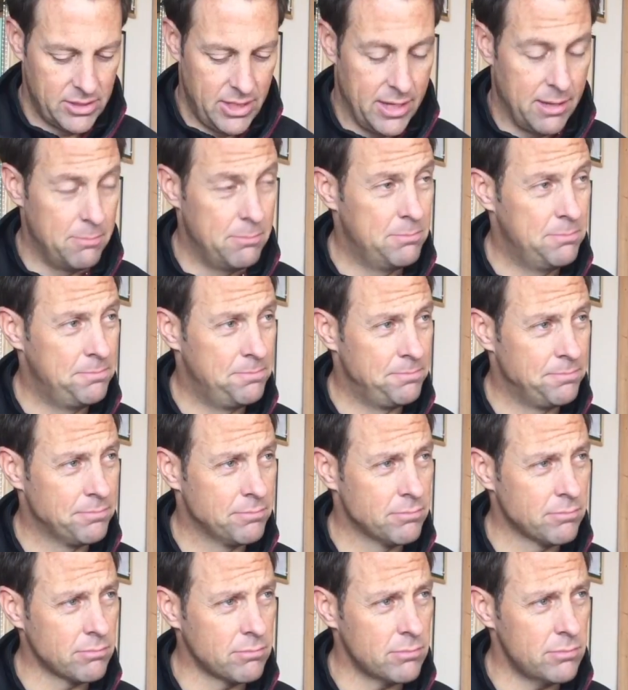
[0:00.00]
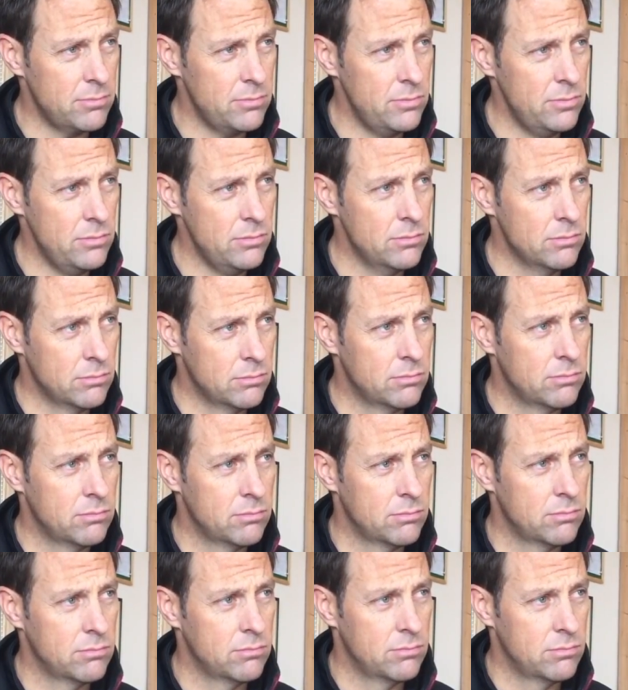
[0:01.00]
Somerset did actually
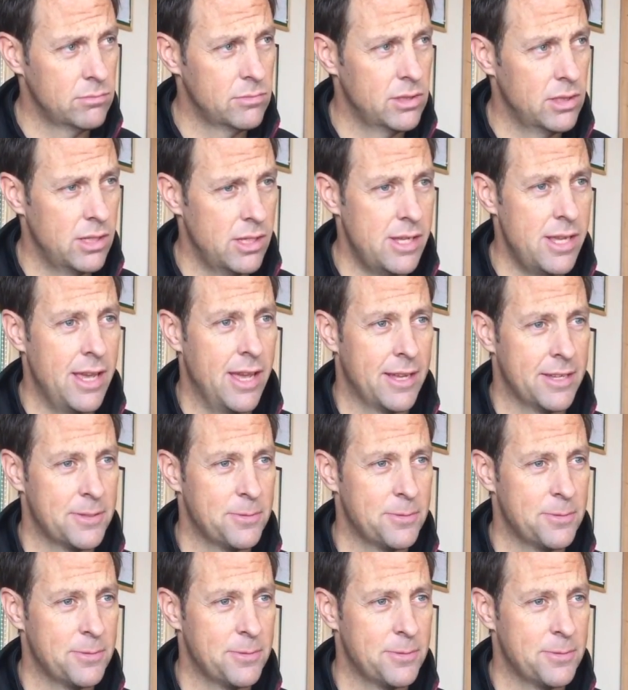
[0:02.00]
manage to win that game.